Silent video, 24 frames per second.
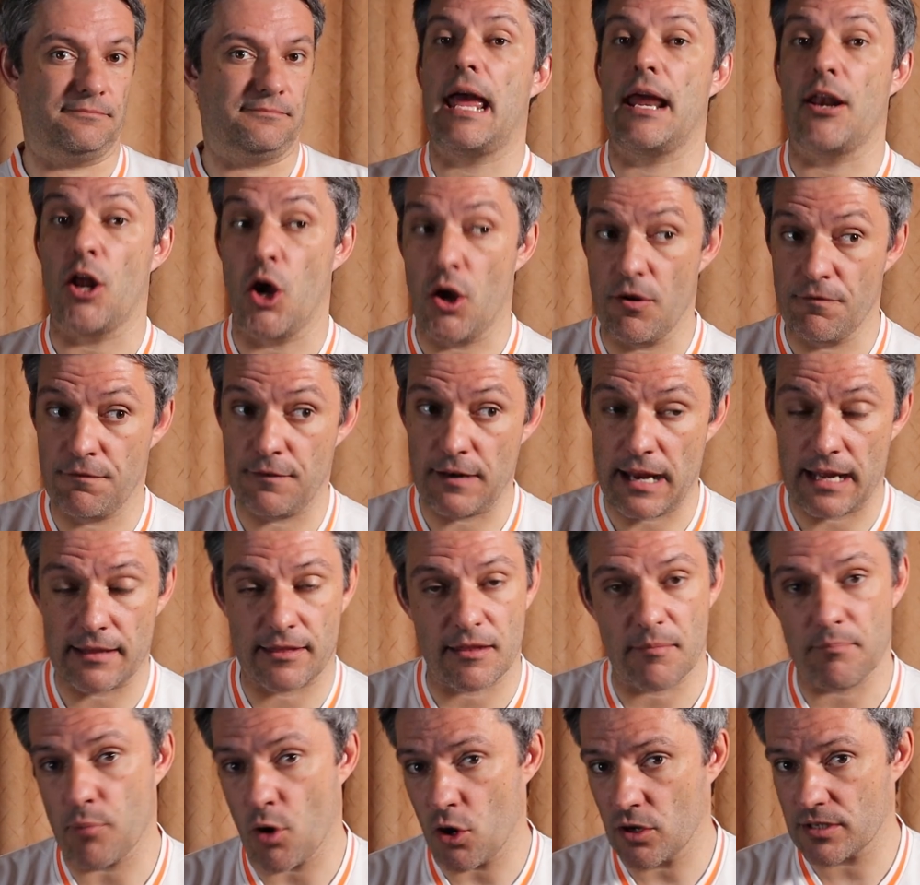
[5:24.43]
And hopefully at
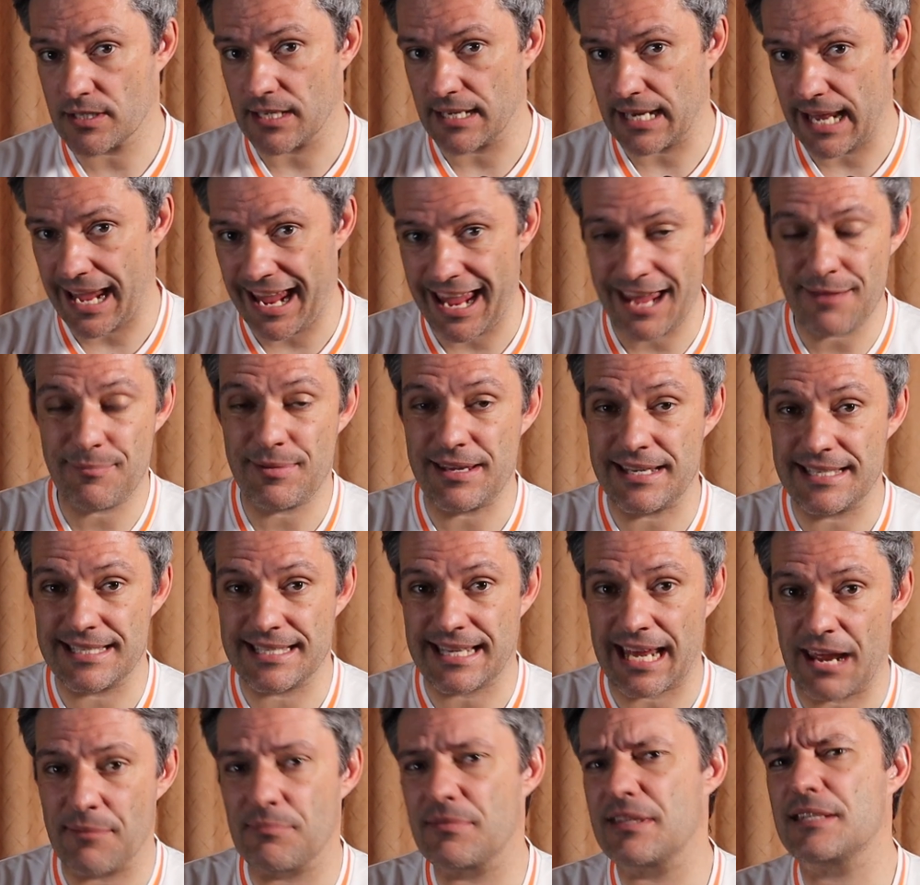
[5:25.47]
the Boks and AB's
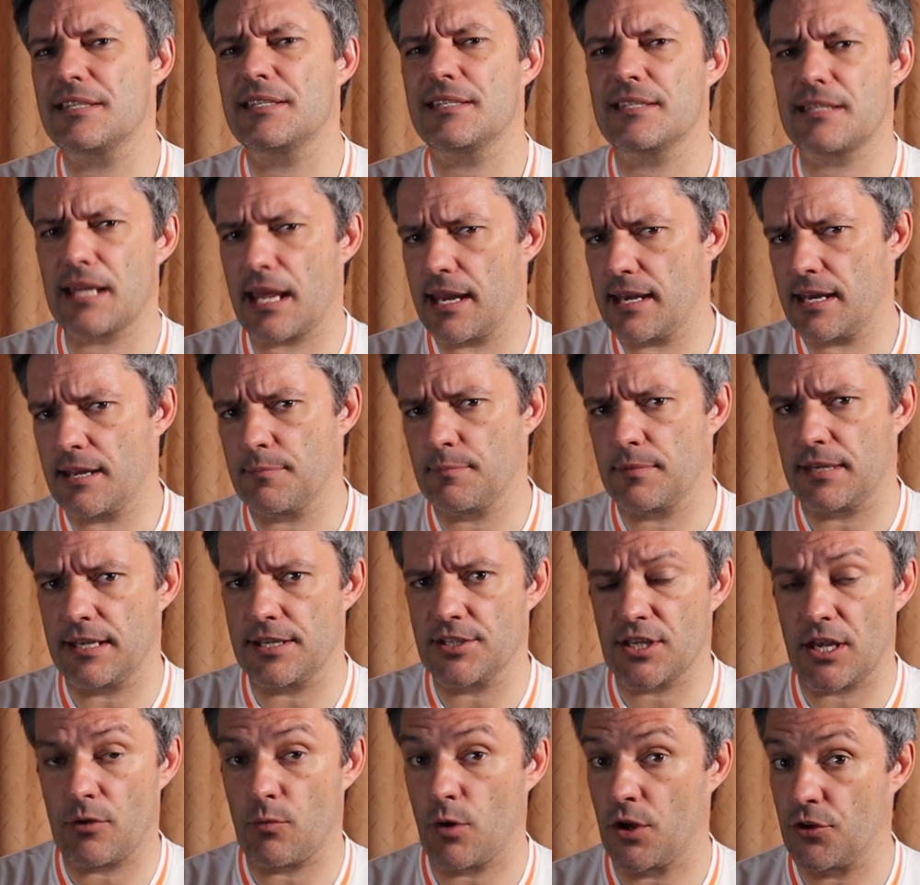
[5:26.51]
game, the stadium
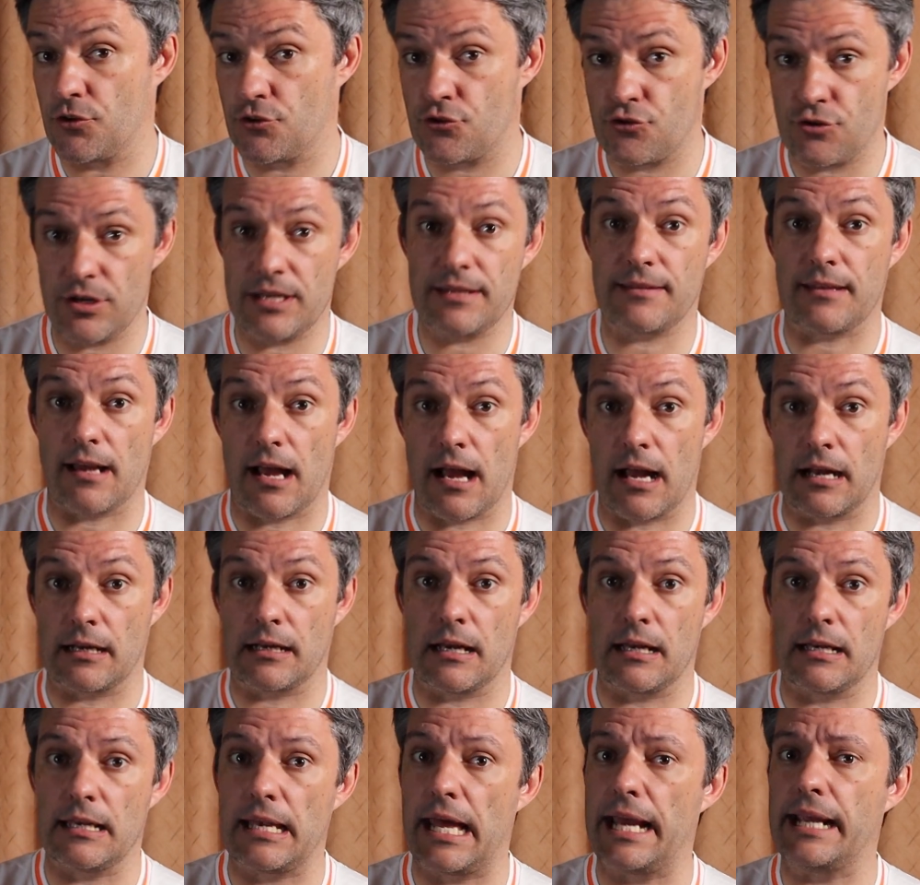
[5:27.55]
DJ won't treat the
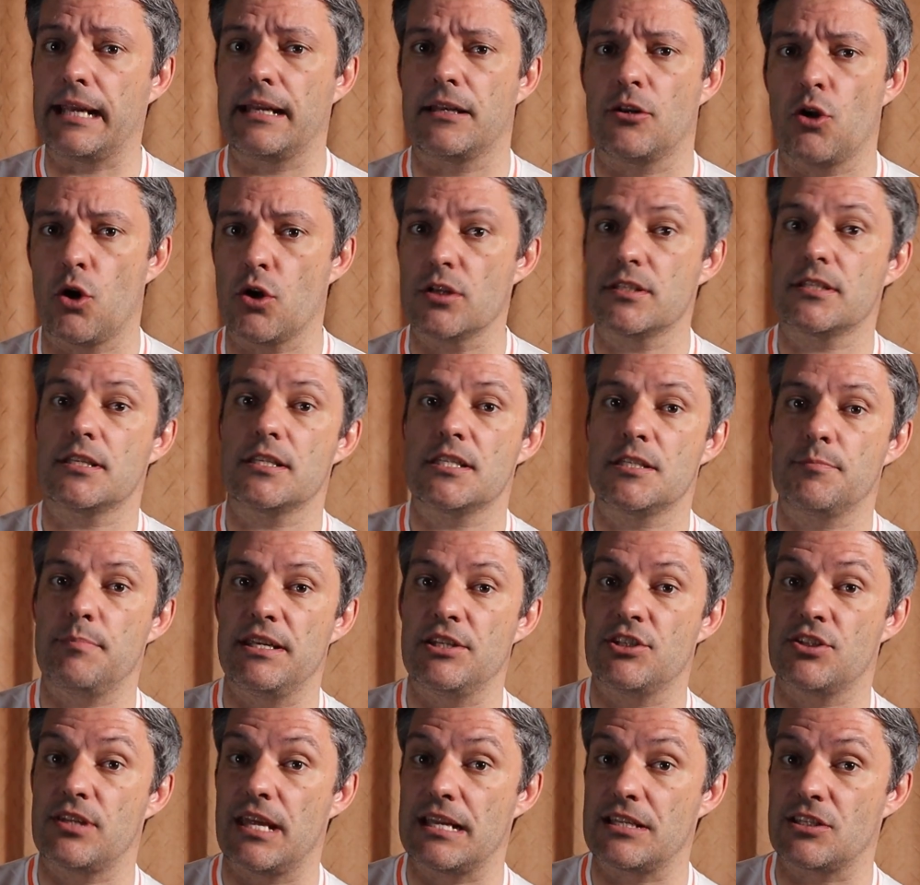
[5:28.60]
haka like an Oscar
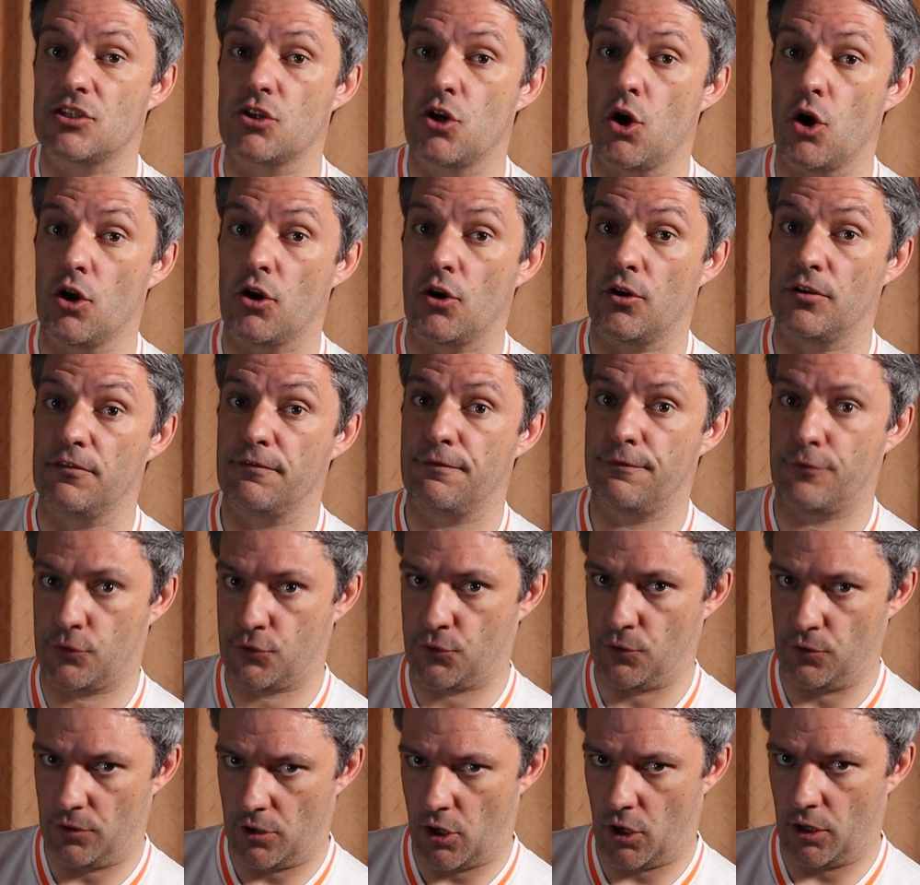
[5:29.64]
speech that's gone on for
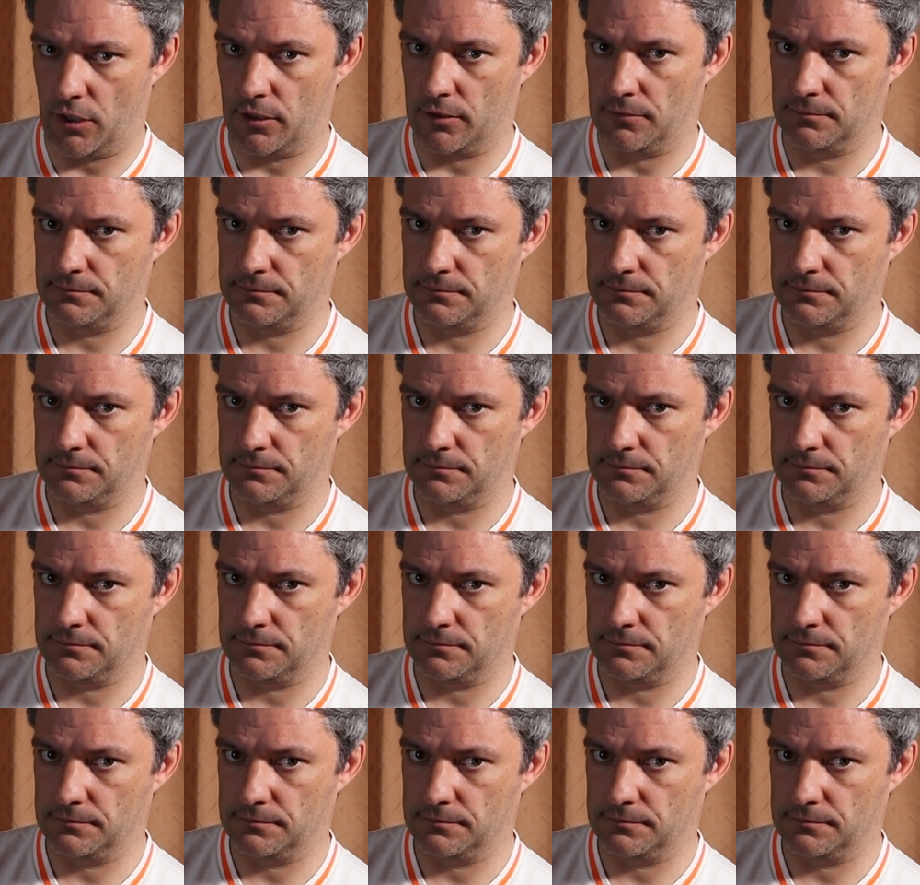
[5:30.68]
too long.